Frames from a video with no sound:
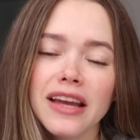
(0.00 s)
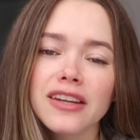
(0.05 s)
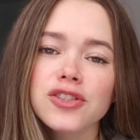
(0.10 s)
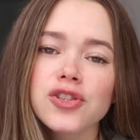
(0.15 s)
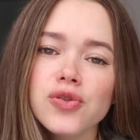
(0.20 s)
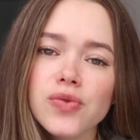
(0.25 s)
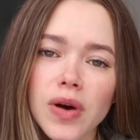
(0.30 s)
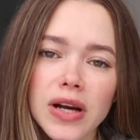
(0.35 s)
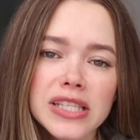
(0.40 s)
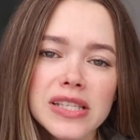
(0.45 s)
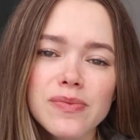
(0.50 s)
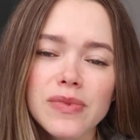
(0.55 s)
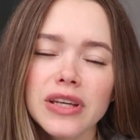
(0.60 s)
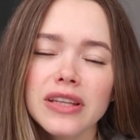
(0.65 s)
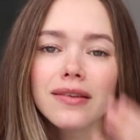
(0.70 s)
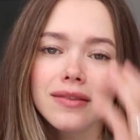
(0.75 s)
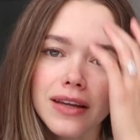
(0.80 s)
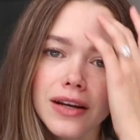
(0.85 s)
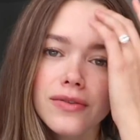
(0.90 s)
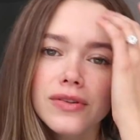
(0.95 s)
And trust
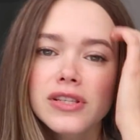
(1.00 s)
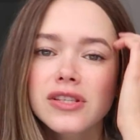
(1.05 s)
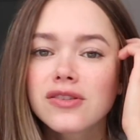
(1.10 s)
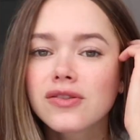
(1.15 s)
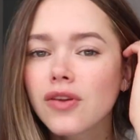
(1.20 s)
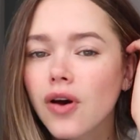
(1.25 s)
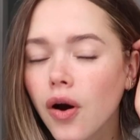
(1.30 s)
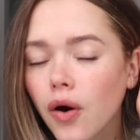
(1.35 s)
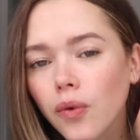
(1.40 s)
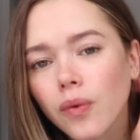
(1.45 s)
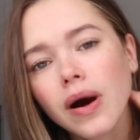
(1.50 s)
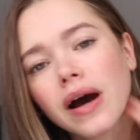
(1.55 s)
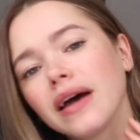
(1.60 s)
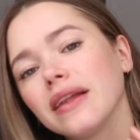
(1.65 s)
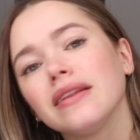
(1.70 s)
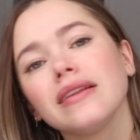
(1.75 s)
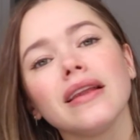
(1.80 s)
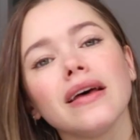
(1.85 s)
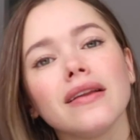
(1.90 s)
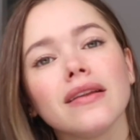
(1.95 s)
me, there is no
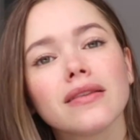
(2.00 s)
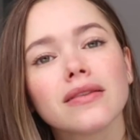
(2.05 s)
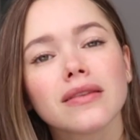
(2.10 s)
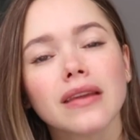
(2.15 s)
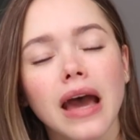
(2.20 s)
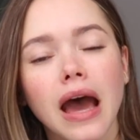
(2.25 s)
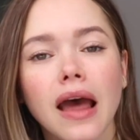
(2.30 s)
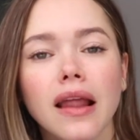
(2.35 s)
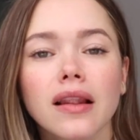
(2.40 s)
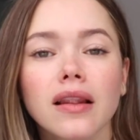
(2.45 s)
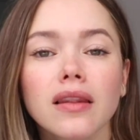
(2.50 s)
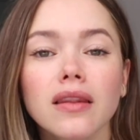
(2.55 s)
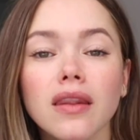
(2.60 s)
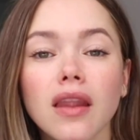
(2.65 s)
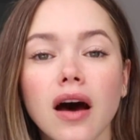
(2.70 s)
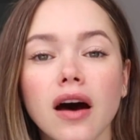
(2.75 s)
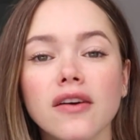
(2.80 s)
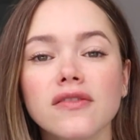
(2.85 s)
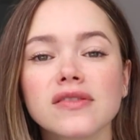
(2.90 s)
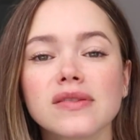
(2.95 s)
one that
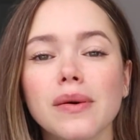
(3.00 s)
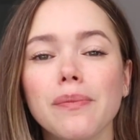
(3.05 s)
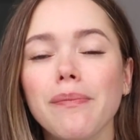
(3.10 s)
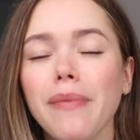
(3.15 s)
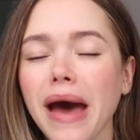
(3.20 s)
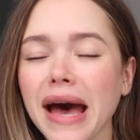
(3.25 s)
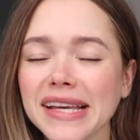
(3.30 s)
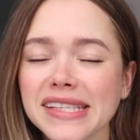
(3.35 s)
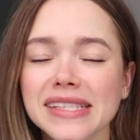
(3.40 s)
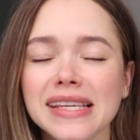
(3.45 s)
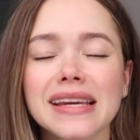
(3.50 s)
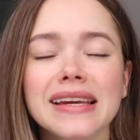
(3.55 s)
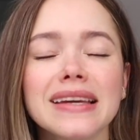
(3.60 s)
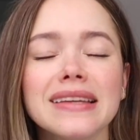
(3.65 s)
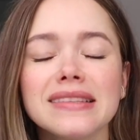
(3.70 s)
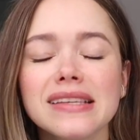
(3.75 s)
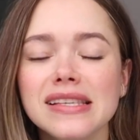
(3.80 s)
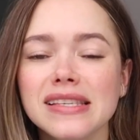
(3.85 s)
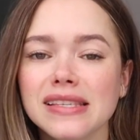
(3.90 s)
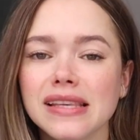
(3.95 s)
loves basking
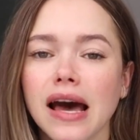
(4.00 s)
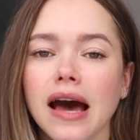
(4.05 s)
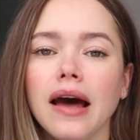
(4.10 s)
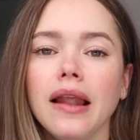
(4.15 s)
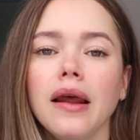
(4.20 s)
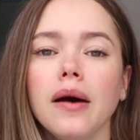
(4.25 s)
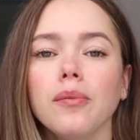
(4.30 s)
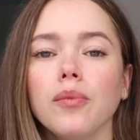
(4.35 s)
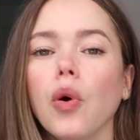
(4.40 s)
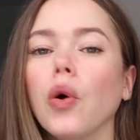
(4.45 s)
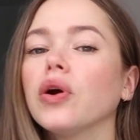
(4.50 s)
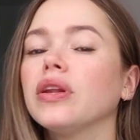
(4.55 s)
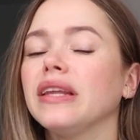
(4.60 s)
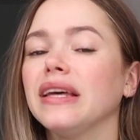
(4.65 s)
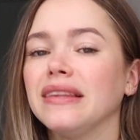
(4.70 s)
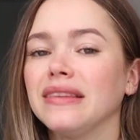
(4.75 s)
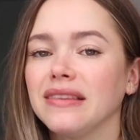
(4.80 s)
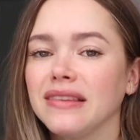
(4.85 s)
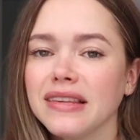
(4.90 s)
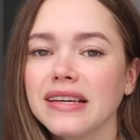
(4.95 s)
in the sun more
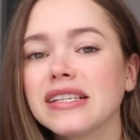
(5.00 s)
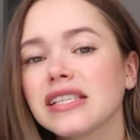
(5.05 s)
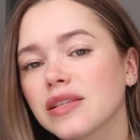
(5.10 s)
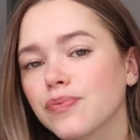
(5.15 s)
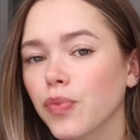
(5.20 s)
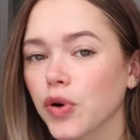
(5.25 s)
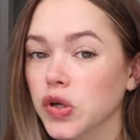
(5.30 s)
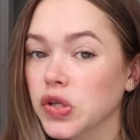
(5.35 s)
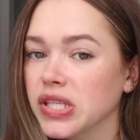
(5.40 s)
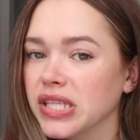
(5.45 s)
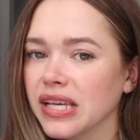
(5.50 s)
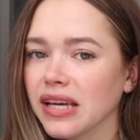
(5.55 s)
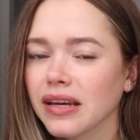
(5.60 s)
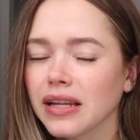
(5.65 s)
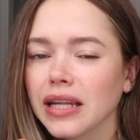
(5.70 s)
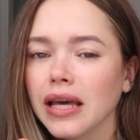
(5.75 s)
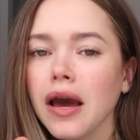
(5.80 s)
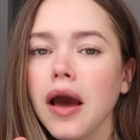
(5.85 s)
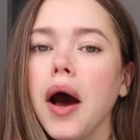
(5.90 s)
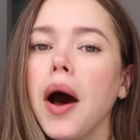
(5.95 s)
than this
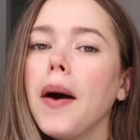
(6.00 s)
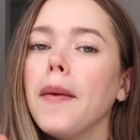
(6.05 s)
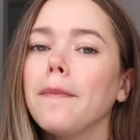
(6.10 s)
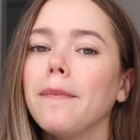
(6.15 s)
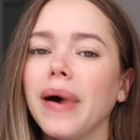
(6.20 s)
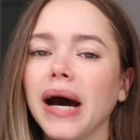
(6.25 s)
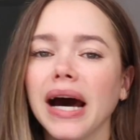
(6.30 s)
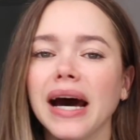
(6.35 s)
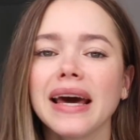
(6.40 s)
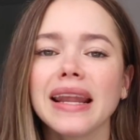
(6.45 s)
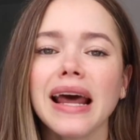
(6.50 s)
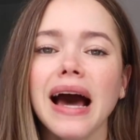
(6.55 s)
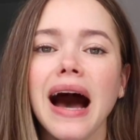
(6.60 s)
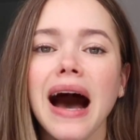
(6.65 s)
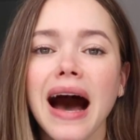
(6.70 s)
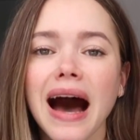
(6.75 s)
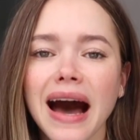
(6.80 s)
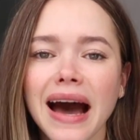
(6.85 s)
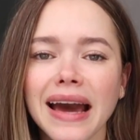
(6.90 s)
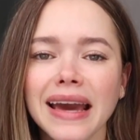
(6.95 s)
person, but
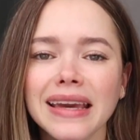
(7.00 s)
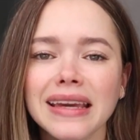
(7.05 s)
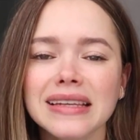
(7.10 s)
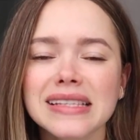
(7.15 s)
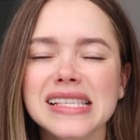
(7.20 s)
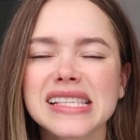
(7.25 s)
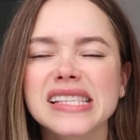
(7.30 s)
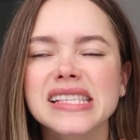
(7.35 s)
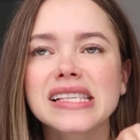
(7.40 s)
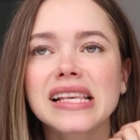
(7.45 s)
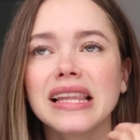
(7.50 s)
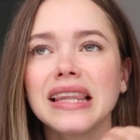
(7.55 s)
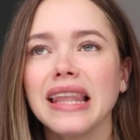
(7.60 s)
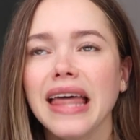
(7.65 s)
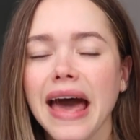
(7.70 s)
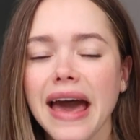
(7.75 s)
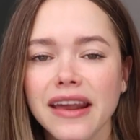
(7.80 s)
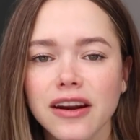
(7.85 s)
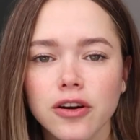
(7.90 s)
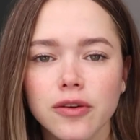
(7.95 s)
I
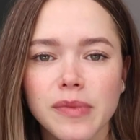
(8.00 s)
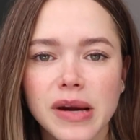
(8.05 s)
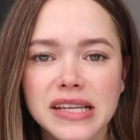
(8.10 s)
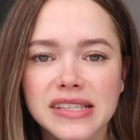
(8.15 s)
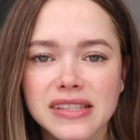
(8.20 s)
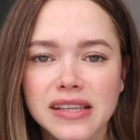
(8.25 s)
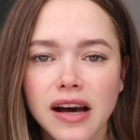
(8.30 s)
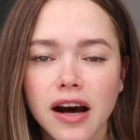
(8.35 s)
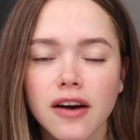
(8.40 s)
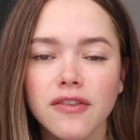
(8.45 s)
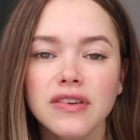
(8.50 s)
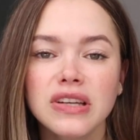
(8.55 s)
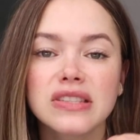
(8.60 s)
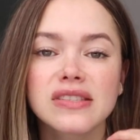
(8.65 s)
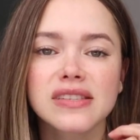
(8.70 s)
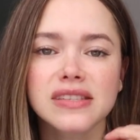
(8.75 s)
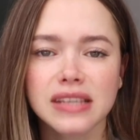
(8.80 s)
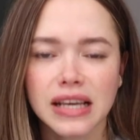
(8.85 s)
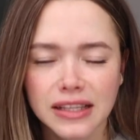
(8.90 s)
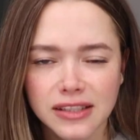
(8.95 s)
slather myself in
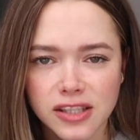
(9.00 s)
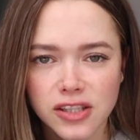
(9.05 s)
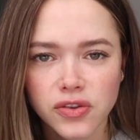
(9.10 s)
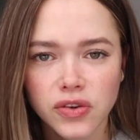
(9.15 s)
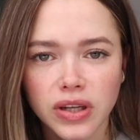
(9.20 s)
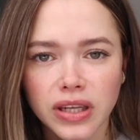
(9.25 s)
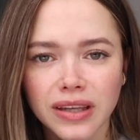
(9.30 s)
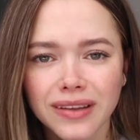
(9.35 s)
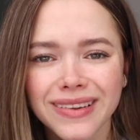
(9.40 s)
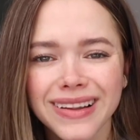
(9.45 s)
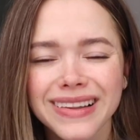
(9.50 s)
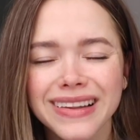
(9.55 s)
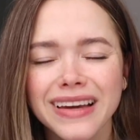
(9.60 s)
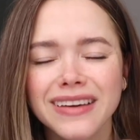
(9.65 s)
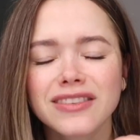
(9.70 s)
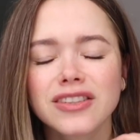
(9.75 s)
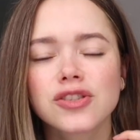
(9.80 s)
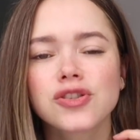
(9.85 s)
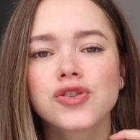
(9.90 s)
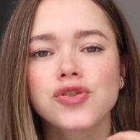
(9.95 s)
sunscreen
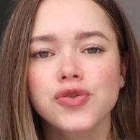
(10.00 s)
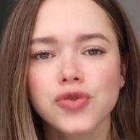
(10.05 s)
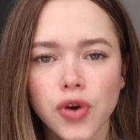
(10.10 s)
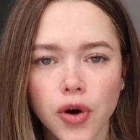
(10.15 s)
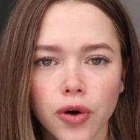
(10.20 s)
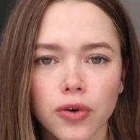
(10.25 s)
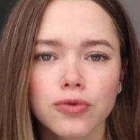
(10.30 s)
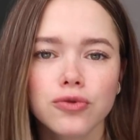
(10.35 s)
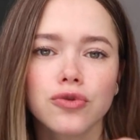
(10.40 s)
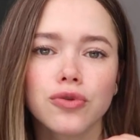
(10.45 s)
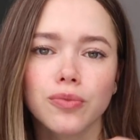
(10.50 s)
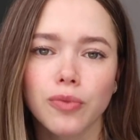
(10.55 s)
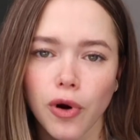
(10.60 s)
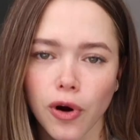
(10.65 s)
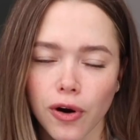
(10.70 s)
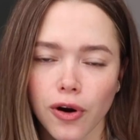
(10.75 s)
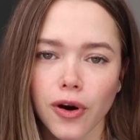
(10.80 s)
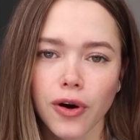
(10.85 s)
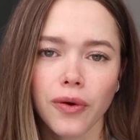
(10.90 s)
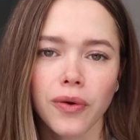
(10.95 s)
like there's no
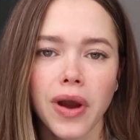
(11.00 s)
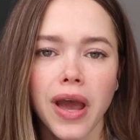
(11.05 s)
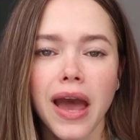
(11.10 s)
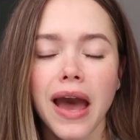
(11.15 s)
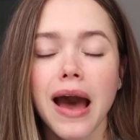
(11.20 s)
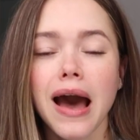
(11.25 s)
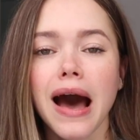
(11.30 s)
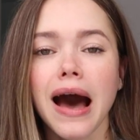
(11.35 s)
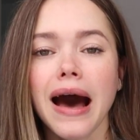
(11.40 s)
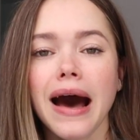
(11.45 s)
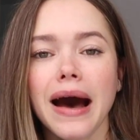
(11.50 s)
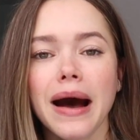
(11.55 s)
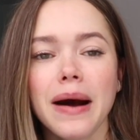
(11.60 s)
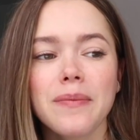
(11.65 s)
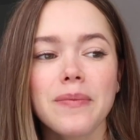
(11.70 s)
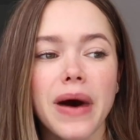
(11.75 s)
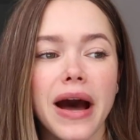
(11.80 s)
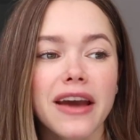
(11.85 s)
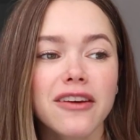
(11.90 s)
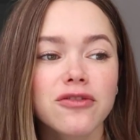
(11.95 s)
tomorrow.
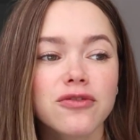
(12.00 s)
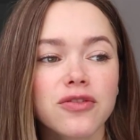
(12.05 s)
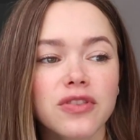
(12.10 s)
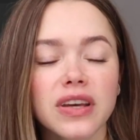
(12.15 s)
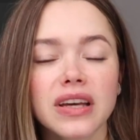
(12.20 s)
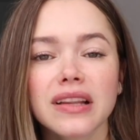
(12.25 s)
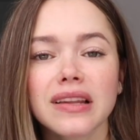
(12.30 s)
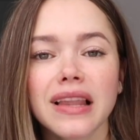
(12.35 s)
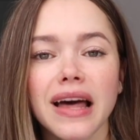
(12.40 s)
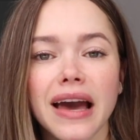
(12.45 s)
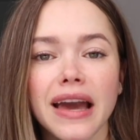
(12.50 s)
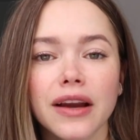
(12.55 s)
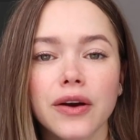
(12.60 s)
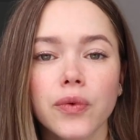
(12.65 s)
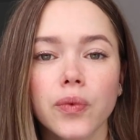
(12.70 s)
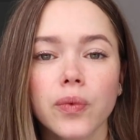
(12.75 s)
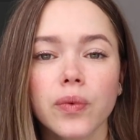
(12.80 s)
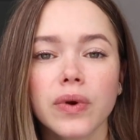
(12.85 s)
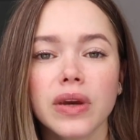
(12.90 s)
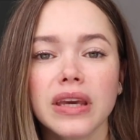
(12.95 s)
I feel like
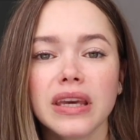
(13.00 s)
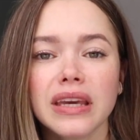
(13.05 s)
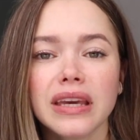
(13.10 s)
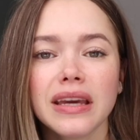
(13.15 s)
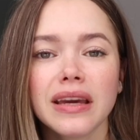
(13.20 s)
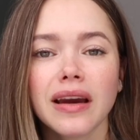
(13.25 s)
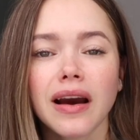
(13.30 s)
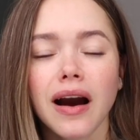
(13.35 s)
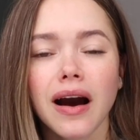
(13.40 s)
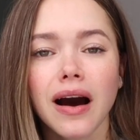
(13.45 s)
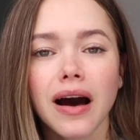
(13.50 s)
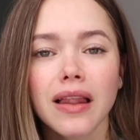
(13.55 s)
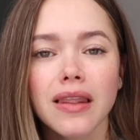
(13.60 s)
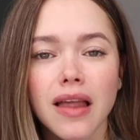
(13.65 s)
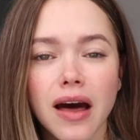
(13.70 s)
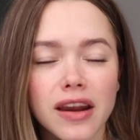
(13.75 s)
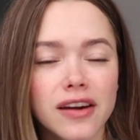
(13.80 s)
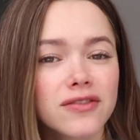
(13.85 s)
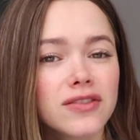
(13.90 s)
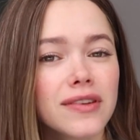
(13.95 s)
we, a
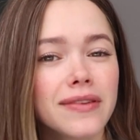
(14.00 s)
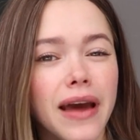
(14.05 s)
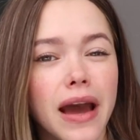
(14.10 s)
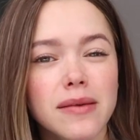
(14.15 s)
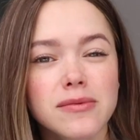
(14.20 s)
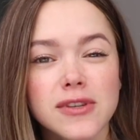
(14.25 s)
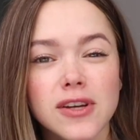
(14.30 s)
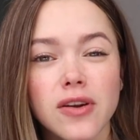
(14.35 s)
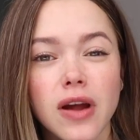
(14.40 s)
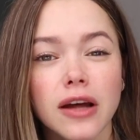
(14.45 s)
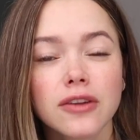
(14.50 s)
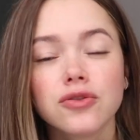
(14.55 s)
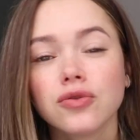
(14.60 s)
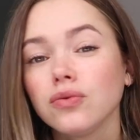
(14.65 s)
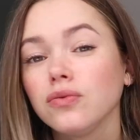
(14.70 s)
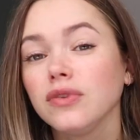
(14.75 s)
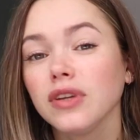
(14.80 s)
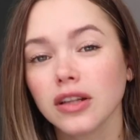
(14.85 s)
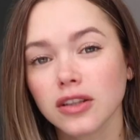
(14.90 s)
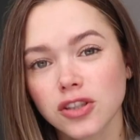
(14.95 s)
lot of the times, are not
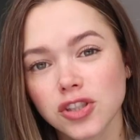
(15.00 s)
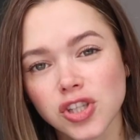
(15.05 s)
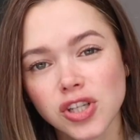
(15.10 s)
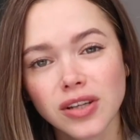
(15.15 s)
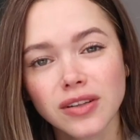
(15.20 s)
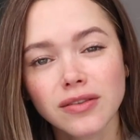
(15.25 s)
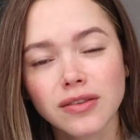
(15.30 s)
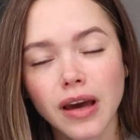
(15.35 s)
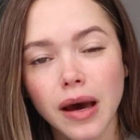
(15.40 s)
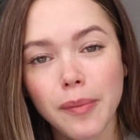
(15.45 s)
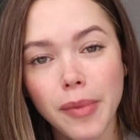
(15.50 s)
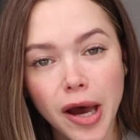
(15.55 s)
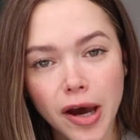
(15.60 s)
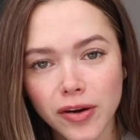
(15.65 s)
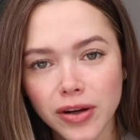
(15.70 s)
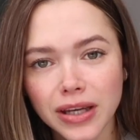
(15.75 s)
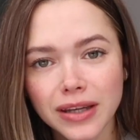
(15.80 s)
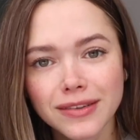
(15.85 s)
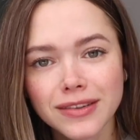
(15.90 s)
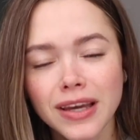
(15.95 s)
too diligent
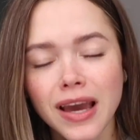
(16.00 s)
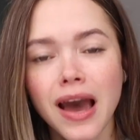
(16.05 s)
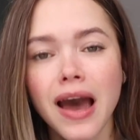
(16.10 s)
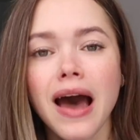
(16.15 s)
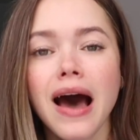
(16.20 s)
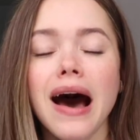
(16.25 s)
about it.